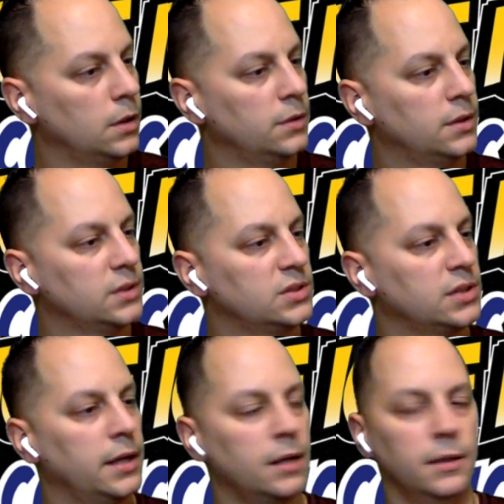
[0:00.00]
It
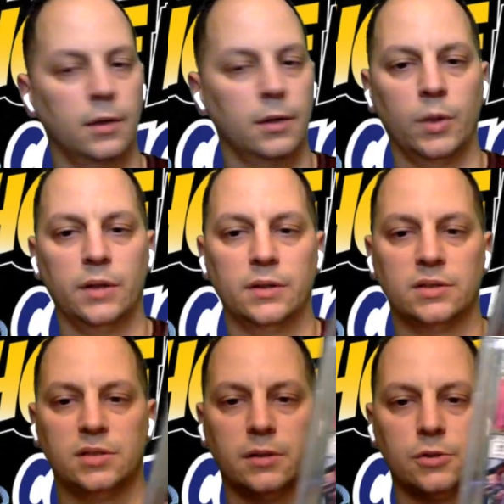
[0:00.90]
does say on their
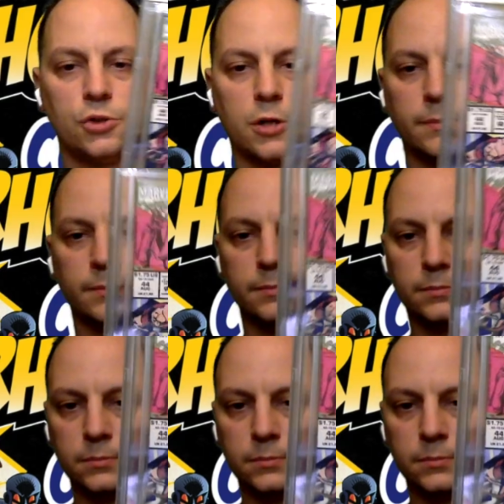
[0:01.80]
witness signature.